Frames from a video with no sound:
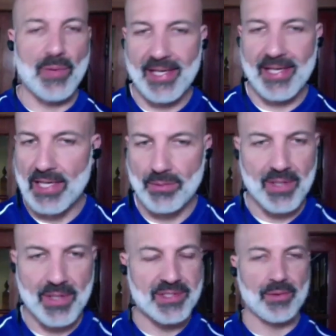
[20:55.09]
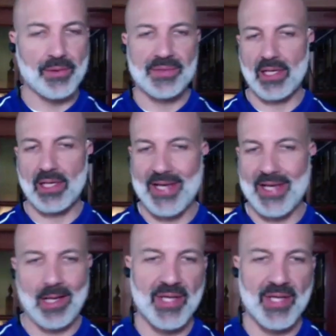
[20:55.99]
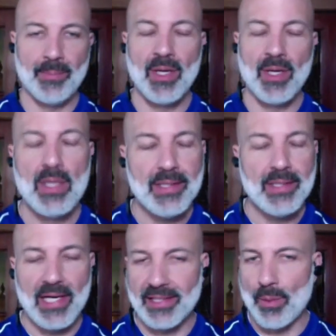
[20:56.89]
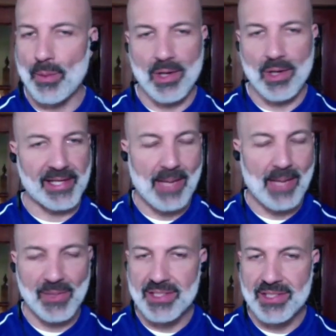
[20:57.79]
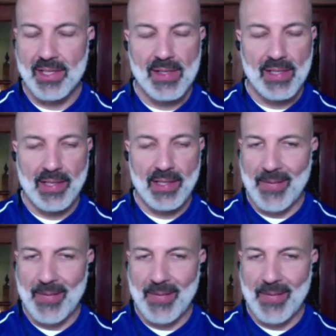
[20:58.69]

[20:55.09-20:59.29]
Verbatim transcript: can we connect with our students and can we help them uh, get work accomplished.